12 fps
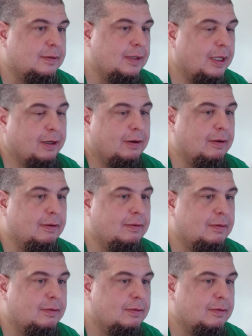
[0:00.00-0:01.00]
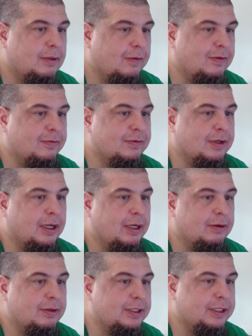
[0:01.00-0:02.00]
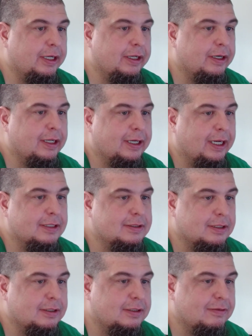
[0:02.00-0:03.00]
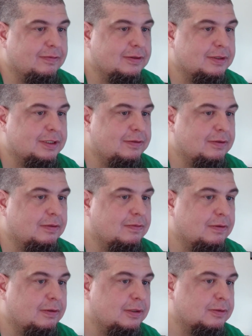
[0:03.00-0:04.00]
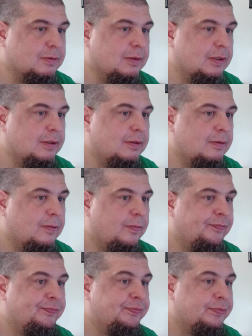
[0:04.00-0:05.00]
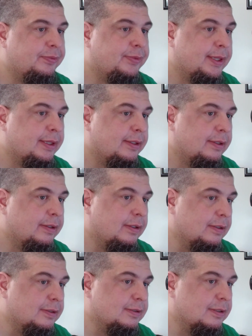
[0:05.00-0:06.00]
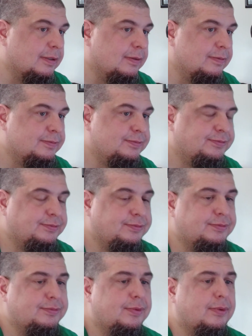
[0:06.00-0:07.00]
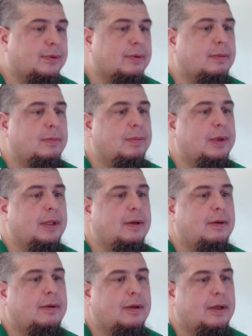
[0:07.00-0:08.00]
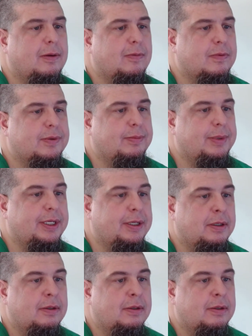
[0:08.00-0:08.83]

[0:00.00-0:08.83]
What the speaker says: I don't know. I've lived in Ohio and Indiana. I can't tell the difference either if there is one. So, but to me,